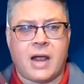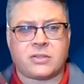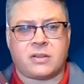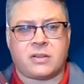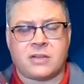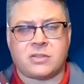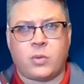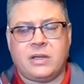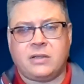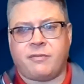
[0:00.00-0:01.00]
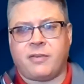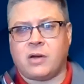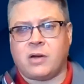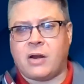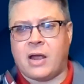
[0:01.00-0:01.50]
are actually things that we need to
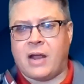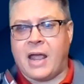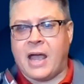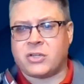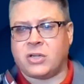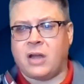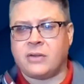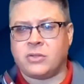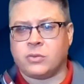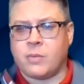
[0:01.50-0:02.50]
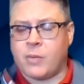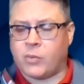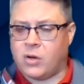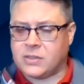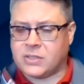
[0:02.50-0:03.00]
figure out how to action. I do
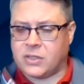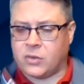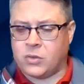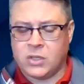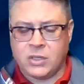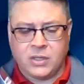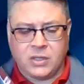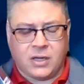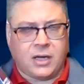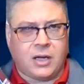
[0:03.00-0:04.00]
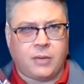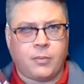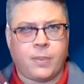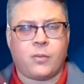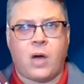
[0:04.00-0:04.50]
remember also
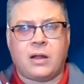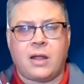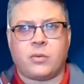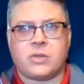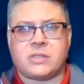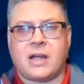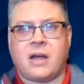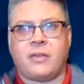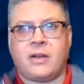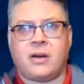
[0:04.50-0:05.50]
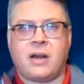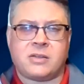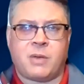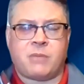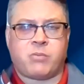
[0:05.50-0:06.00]
um, while I was down there, and I
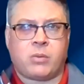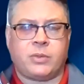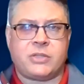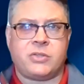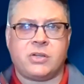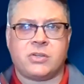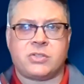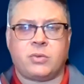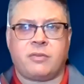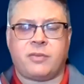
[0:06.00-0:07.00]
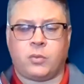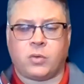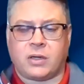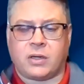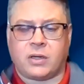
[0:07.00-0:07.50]
spent probably two years doing
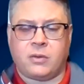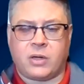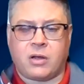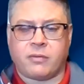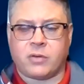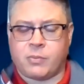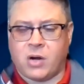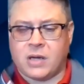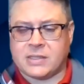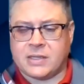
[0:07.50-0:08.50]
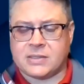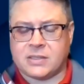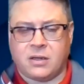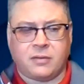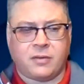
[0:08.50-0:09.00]
fieldwork in the recovery
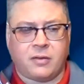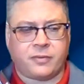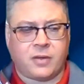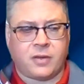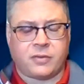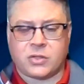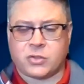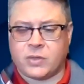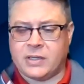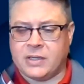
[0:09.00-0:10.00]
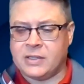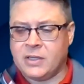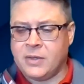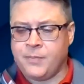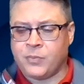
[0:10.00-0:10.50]
process of, of, of Katrina.